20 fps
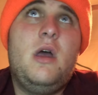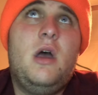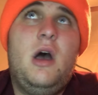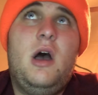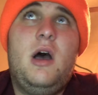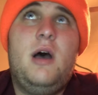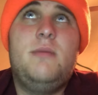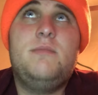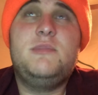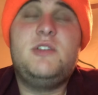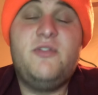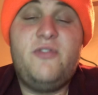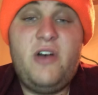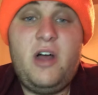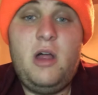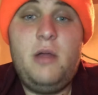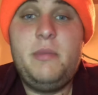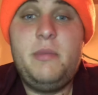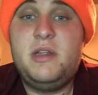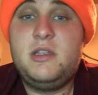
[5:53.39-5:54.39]

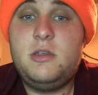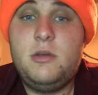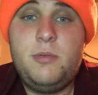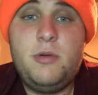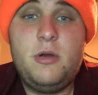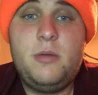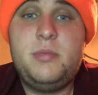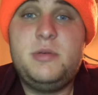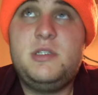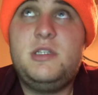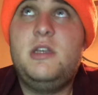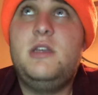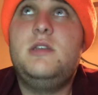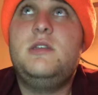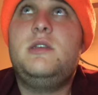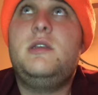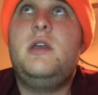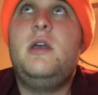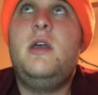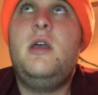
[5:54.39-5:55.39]
developmental
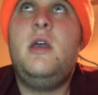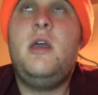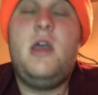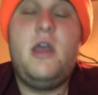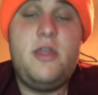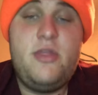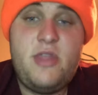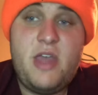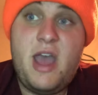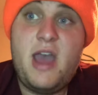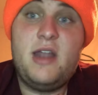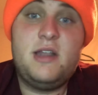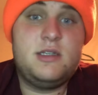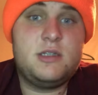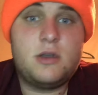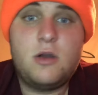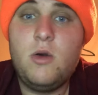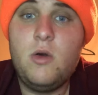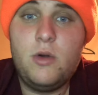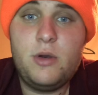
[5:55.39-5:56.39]
purposes, and that is
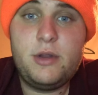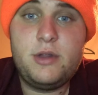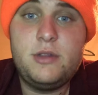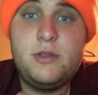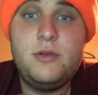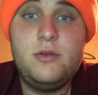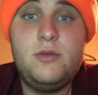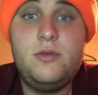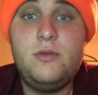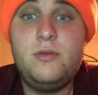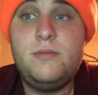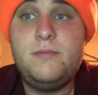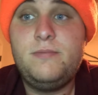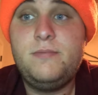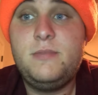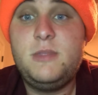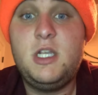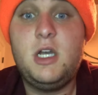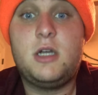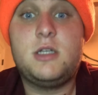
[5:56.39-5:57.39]
according to
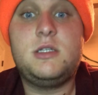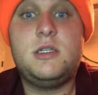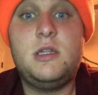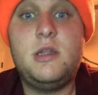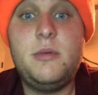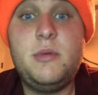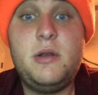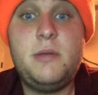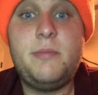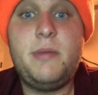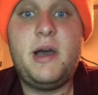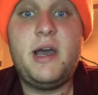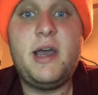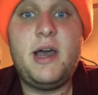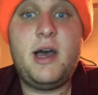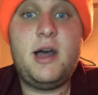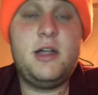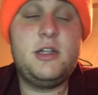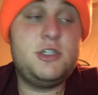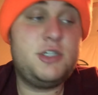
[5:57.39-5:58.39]
Ducks Unlimited
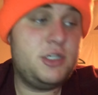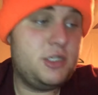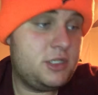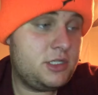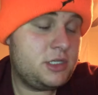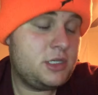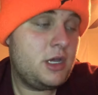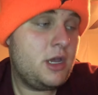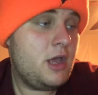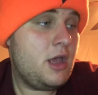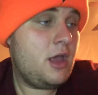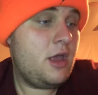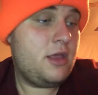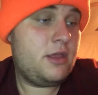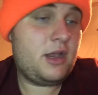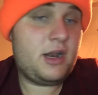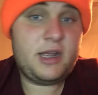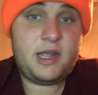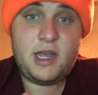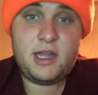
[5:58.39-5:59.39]
biologists
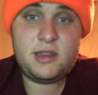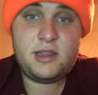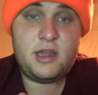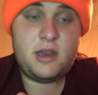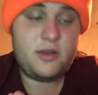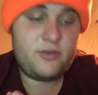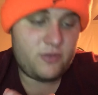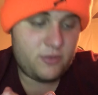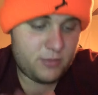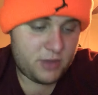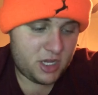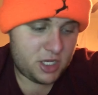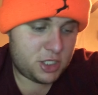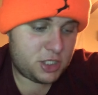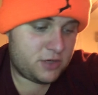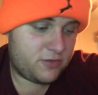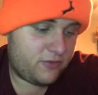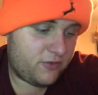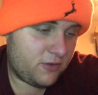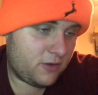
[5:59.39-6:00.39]
that I got that
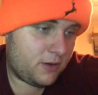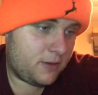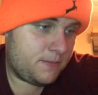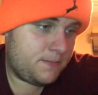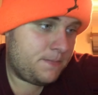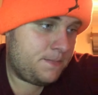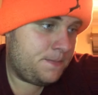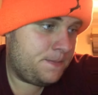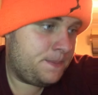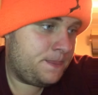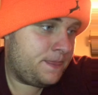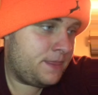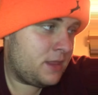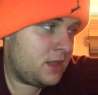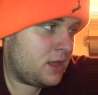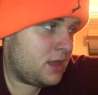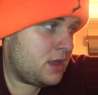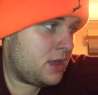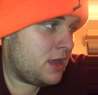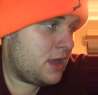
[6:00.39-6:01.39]
information from.
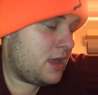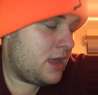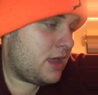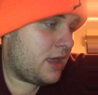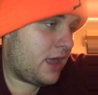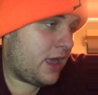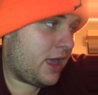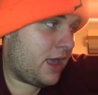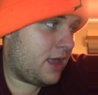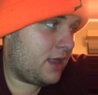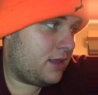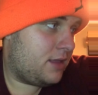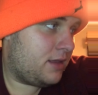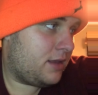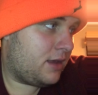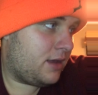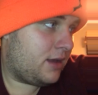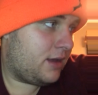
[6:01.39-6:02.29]
And